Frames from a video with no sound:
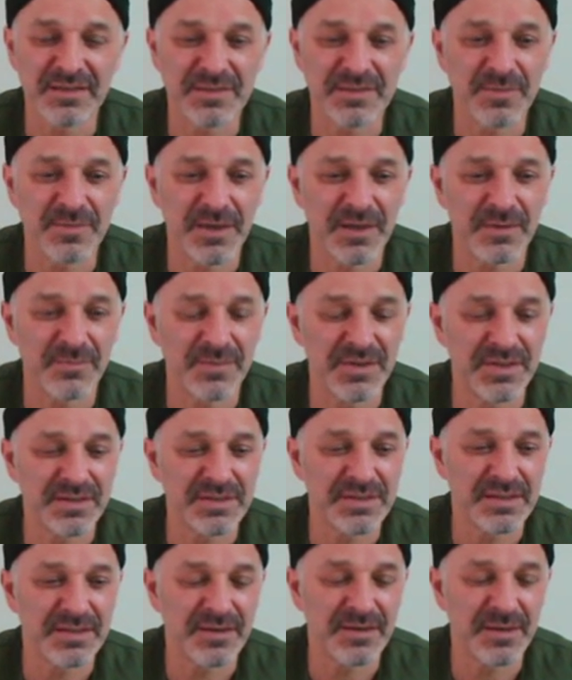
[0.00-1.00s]
It's about a
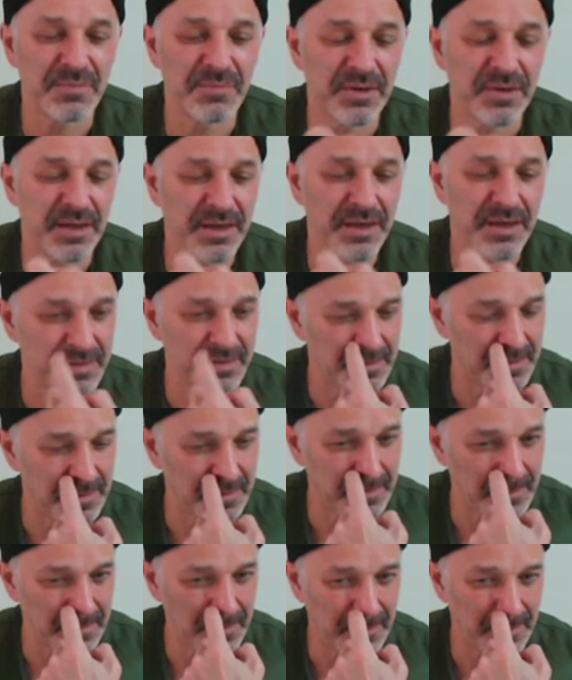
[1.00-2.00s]
military plane, an
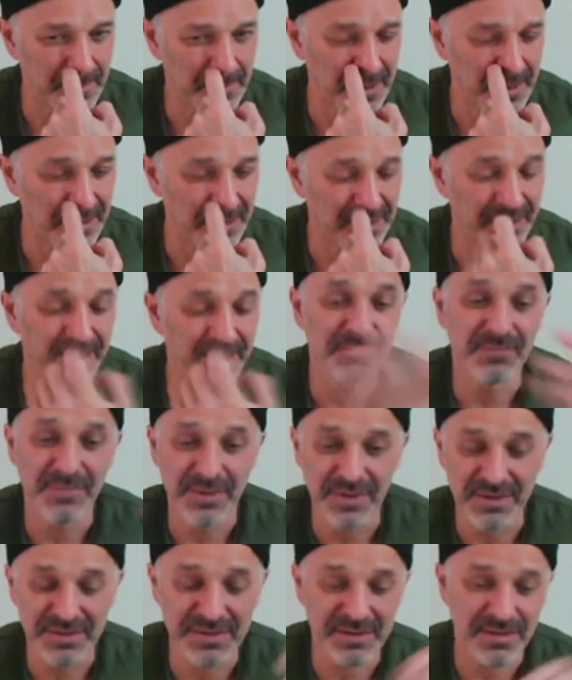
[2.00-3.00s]
American
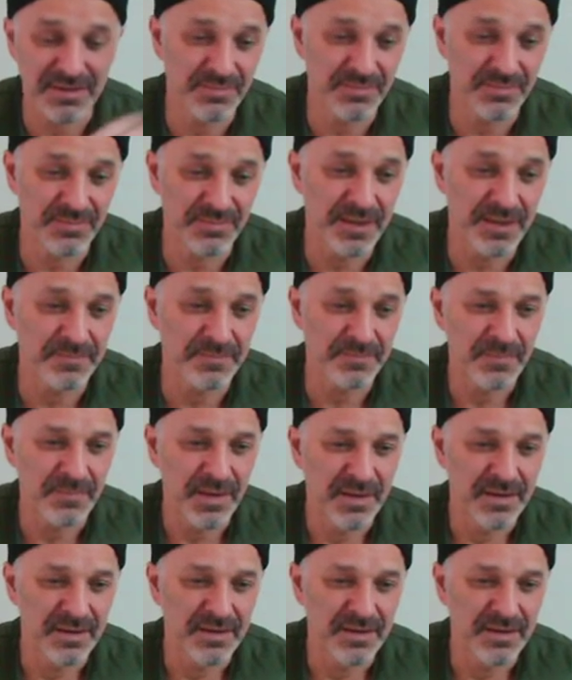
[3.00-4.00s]
military plane,
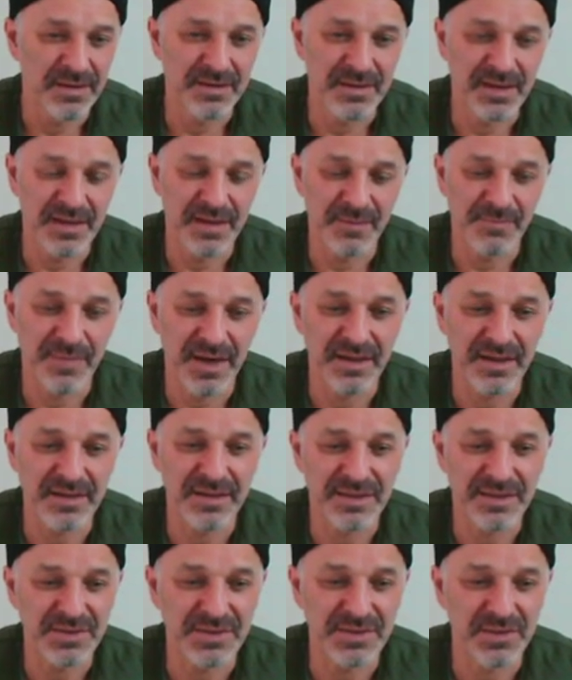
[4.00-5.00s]
that had a
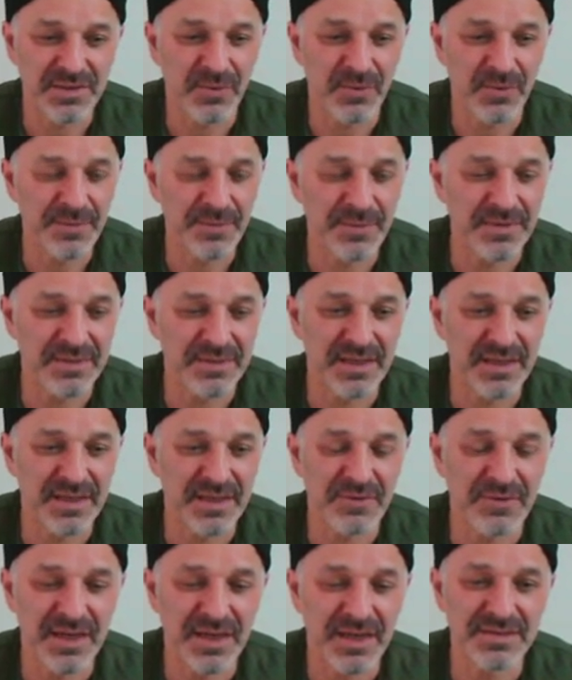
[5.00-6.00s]
biological weapon that
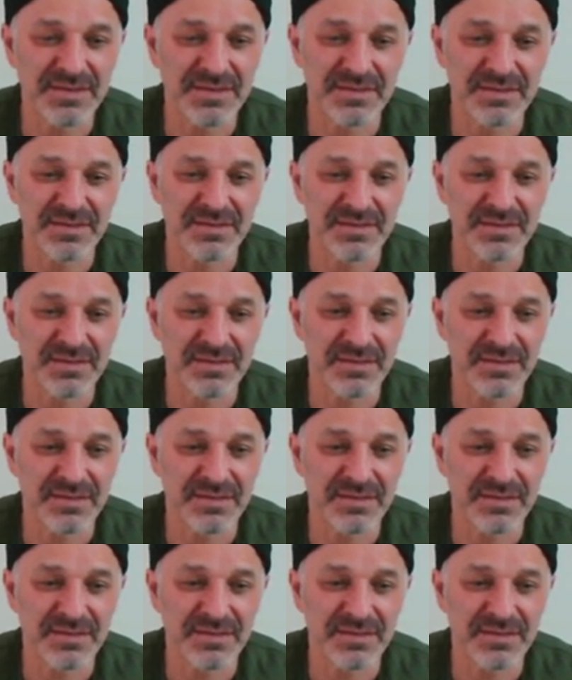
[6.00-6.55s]
crashed in this,